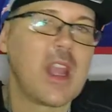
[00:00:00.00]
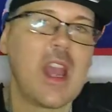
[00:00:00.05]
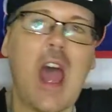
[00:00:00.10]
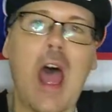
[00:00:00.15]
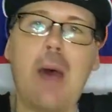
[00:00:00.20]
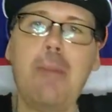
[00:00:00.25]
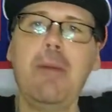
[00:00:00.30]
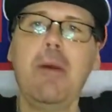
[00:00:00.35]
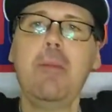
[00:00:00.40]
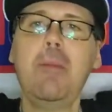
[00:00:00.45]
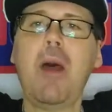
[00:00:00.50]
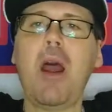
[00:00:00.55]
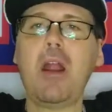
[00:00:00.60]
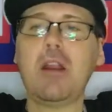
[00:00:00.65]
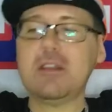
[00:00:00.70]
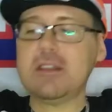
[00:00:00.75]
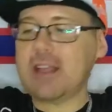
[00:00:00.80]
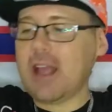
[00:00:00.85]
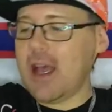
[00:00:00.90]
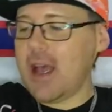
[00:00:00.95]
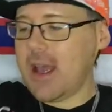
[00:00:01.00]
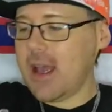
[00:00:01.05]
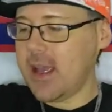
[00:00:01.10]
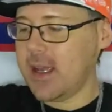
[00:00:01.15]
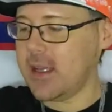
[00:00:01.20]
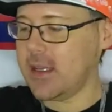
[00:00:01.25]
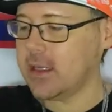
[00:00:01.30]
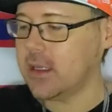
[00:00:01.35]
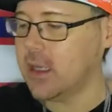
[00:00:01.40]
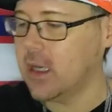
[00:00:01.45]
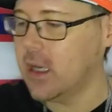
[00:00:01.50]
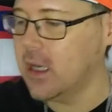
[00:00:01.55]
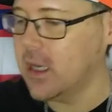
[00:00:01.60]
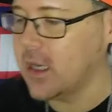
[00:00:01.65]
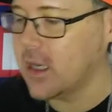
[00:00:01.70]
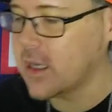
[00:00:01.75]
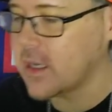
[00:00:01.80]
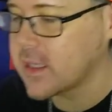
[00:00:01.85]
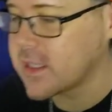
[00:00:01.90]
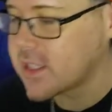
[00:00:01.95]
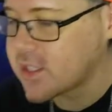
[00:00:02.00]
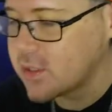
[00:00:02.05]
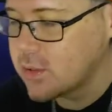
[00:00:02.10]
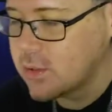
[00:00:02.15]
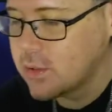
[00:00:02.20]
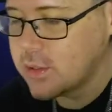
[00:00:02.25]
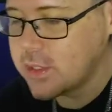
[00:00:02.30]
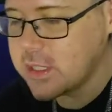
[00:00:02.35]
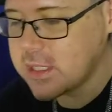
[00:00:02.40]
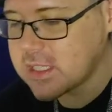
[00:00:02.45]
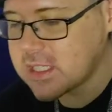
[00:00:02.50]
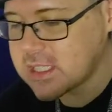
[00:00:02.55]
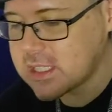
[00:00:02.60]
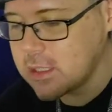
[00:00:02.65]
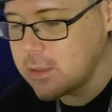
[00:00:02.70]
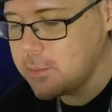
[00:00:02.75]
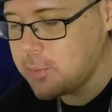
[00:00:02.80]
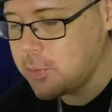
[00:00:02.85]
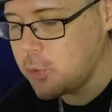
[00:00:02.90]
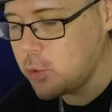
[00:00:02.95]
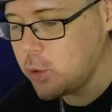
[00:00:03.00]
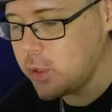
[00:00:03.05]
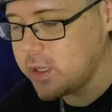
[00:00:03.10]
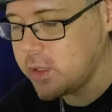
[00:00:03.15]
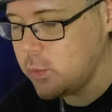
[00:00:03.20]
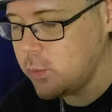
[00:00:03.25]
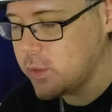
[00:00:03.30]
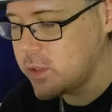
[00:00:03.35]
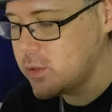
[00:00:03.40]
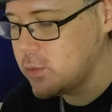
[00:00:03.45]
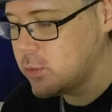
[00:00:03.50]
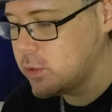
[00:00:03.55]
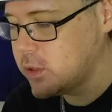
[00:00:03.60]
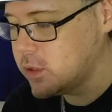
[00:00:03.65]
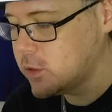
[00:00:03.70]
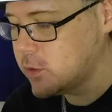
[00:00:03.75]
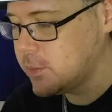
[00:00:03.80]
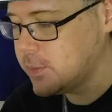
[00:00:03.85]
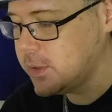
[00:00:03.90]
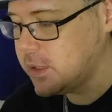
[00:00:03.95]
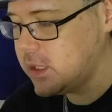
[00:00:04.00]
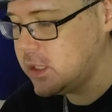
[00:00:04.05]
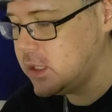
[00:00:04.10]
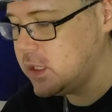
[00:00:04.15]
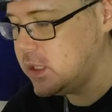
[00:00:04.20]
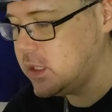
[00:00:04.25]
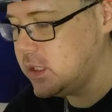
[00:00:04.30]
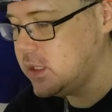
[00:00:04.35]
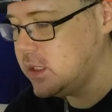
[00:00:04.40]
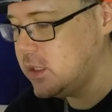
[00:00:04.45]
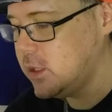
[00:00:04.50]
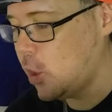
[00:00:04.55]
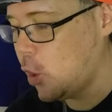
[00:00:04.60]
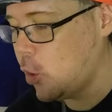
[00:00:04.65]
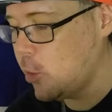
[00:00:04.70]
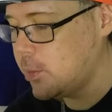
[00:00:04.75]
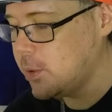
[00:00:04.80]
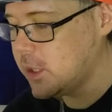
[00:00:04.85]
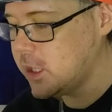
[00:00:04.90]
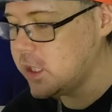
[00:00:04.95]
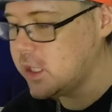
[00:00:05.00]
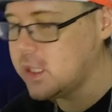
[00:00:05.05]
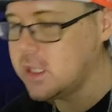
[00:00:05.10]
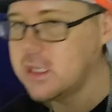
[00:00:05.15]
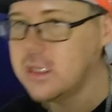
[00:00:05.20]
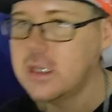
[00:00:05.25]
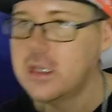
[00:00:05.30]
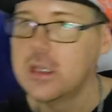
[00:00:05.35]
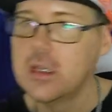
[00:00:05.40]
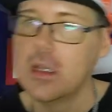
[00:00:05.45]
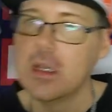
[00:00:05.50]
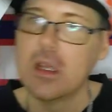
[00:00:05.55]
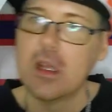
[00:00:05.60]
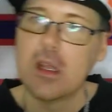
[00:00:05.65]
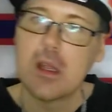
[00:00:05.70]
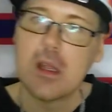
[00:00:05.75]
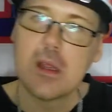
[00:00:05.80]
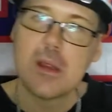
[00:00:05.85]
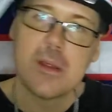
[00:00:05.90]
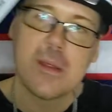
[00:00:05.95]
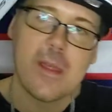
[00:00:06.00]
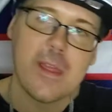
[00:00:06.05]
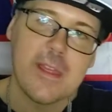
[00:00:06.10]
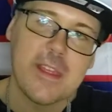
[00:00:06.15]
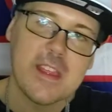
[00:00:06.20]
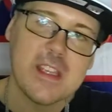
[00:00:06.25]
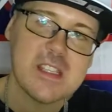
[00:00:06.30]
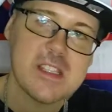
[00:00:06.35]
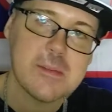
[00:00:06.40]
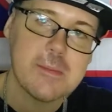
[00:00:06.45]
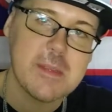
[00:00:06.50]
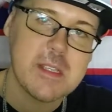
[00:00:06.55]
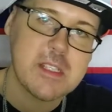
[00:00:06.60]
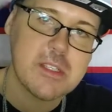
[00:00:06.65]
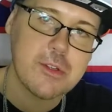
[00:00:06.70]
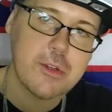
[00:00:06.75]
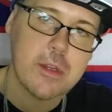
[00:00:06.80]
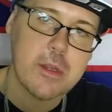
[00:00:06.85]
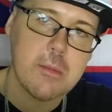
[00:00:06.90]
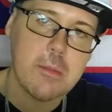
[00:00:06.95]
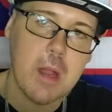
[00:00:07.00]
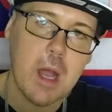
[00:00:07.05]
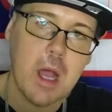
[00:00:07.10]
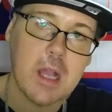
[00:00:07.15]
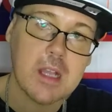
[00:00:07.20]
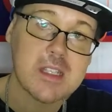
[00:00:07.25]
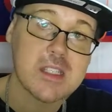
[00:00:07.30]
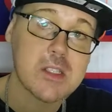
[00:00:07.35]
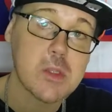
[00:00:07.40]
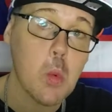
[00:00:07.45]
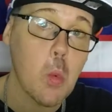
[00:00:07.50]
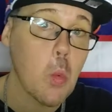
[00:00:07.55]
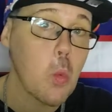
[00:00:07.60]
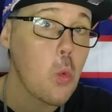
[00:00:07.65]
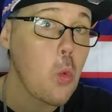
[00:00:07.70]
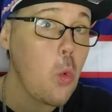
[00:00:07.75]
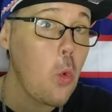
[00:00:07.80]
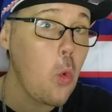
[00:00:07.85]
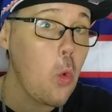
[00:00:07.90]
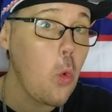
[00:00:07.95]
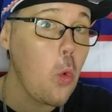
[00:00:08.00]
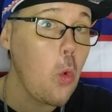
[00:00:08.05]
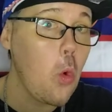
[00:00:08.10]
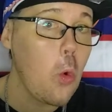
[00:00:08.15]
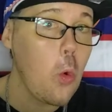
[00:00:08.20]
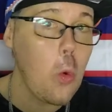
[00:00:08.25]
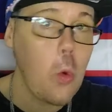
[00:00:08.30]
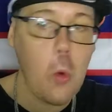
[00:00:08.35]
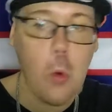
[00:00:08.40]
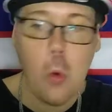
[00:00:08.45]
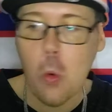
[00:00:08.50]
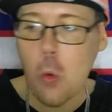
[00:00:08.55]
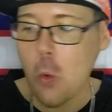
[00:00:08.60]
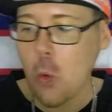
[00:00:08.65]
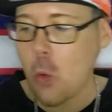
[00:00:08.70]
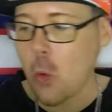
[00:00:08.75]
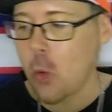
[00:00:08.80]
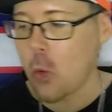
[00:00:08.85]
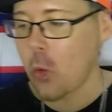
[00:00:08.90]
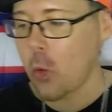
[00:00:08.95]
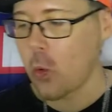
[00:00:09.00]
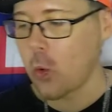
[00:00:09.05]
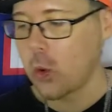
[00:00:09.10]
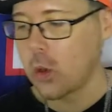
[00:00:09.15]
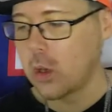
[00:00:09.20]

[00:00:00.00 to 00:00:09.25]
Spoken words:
Happy birthday! Soon at some point we will be opening this mystery box. Ooh.